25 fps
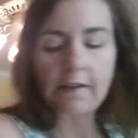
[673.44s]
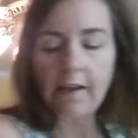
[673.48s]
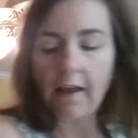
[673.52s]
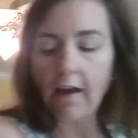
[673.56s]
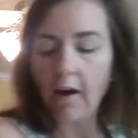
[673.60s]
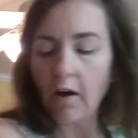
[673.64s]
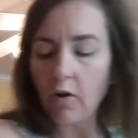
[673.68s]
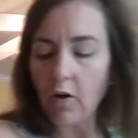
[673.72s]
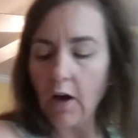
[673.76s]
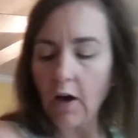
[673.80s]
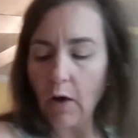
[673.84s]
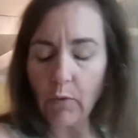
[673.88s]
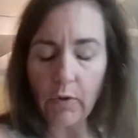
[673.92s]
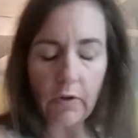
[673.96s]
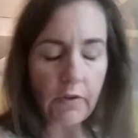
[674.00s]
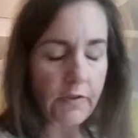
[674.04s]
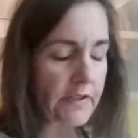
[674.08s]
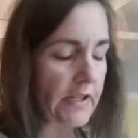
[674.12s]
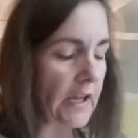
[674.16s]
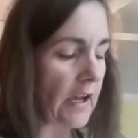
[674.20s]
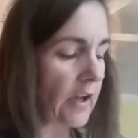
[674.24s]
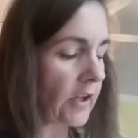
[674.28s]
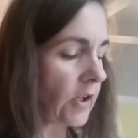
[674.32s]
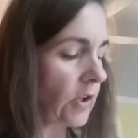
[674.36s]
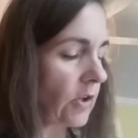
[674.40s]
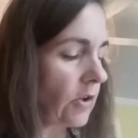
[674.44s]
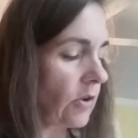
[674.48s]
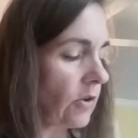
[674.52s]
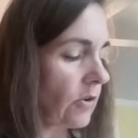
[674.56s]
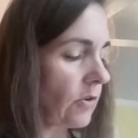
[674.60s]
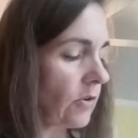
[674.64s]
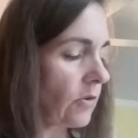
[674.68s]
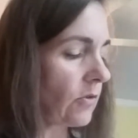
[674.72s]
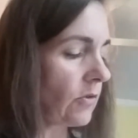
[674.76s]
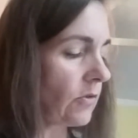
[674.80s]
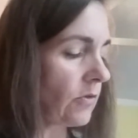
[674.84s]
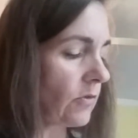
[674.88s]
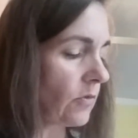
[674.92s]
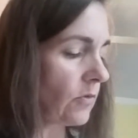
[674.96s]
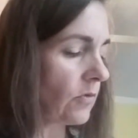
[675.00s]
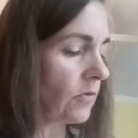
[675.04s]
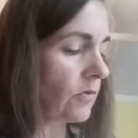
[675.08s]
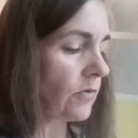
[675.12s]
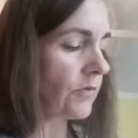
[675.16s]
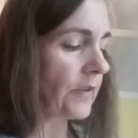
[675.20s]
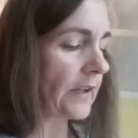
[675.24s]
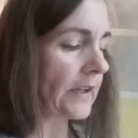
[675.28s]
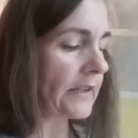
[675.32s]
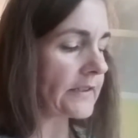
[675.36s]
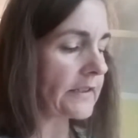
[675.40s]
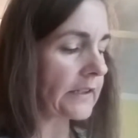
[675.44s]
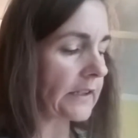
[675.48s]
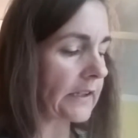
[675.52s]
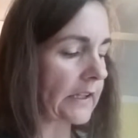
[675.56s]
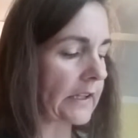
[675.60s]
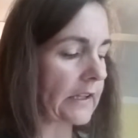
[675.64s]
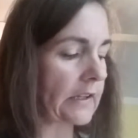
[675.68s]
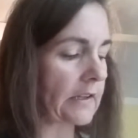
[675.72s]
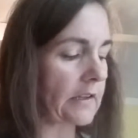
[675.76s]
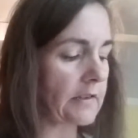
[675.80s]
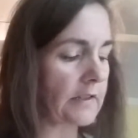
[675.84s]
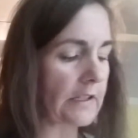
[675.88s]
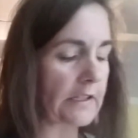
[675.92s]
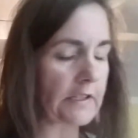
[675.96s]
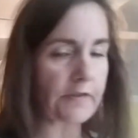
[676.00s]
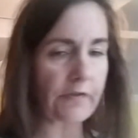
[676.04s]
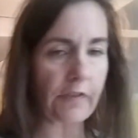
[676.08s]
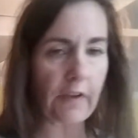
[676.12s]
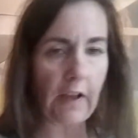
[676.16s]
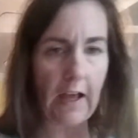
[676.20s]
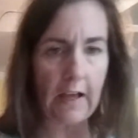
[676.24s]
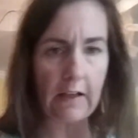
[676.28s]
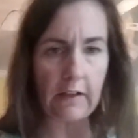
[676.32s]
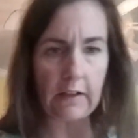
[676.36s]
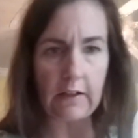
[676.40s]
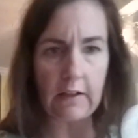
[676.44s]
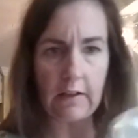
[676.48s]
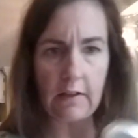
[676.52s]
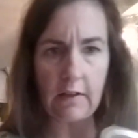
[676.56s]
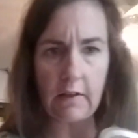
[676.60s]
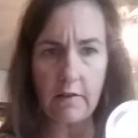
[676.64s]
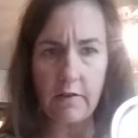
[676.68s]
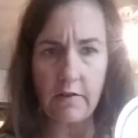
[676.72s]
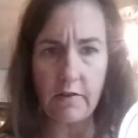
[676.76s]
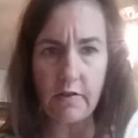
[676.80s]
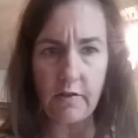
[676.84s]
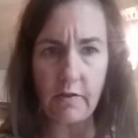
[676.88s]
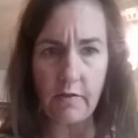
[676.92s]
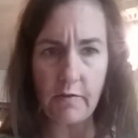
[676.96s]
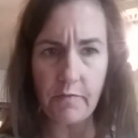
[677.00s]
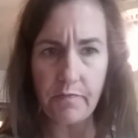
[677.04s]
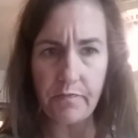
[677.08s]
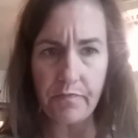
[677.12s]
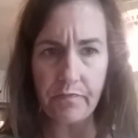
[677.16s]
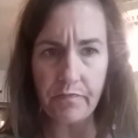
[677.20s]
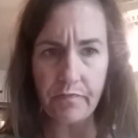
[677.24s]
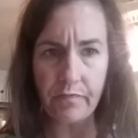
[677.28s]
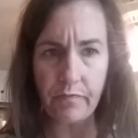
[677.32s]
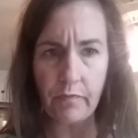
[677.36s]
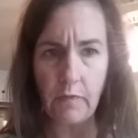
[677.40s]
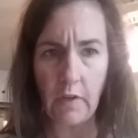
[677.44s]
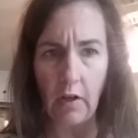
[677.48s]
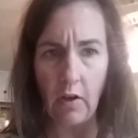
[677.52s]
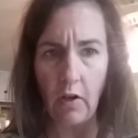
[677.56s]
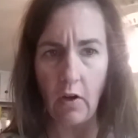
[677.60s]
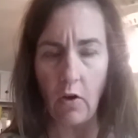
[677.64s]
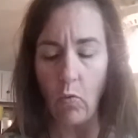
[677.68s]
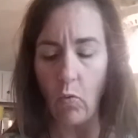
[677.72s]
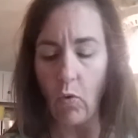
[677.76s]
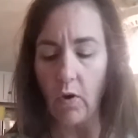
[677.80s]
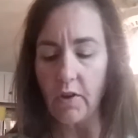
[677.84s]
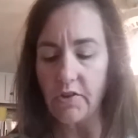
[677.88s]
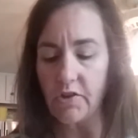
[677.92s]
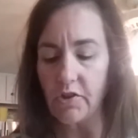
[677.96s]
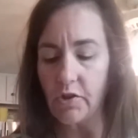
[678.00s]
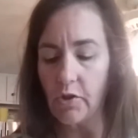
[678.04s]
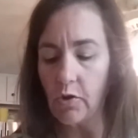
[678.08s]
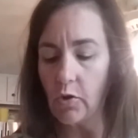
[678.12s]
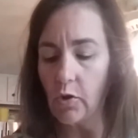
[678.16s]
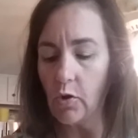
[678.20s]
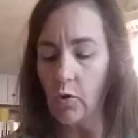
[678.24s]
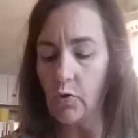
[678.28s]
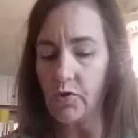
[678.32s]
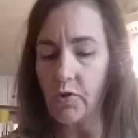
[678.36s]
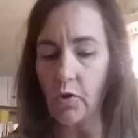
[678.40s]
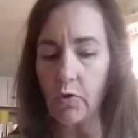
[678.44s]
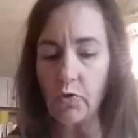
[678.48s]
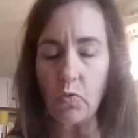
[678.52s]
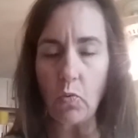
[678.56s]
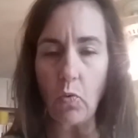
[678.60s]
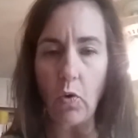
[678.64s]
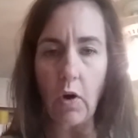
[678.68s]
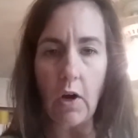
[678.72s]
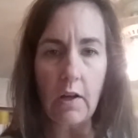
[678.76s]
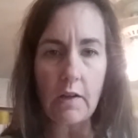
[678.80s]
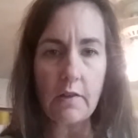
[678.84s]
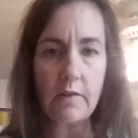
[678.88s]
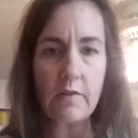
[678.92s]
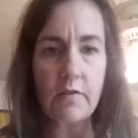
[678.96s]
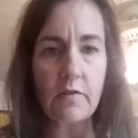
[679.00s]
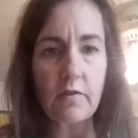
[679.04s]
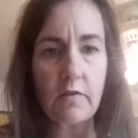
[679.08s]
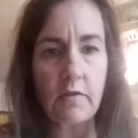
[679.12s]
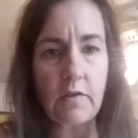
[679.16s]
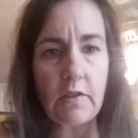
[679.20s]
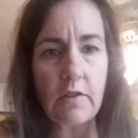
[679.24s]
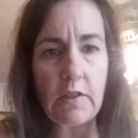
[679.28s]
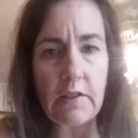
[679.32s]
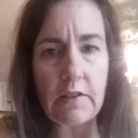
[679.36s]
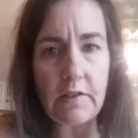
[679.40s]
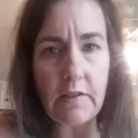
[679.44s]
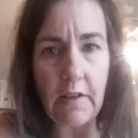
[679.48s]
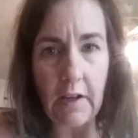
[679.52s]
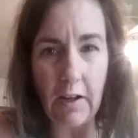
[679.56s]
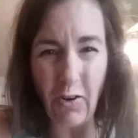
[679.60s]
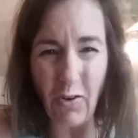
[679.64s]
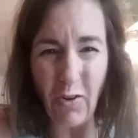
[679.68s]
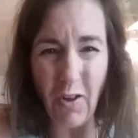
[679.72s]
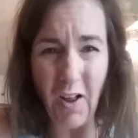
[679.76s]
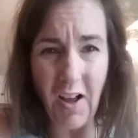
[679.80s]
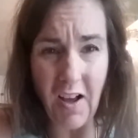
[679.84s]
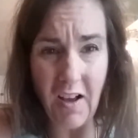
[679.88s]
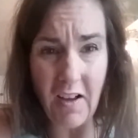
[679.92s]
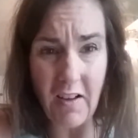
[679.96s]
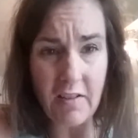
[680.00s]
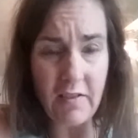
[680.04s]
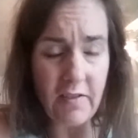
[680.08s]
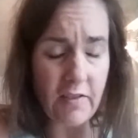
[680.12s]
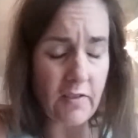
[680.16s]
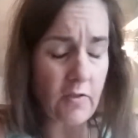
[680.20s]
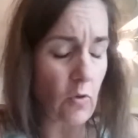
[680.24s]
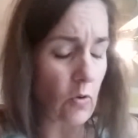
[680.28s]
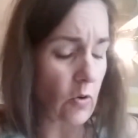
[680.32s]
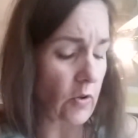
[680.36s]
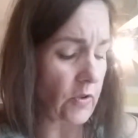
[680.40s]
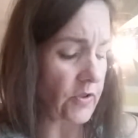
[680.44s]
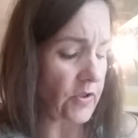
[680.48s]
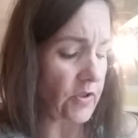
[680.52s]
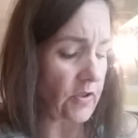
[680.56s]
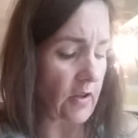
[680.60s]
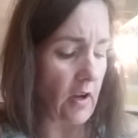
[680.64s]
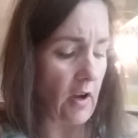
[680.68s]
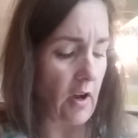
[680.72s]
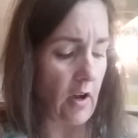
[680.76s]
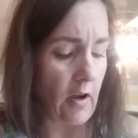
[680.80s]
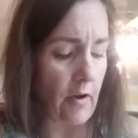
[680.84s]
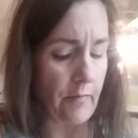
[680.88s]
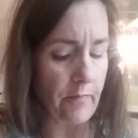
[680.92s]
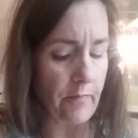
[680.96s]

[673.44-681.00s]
Now I will tell you, these flat lids, once you use those once to sterilize or to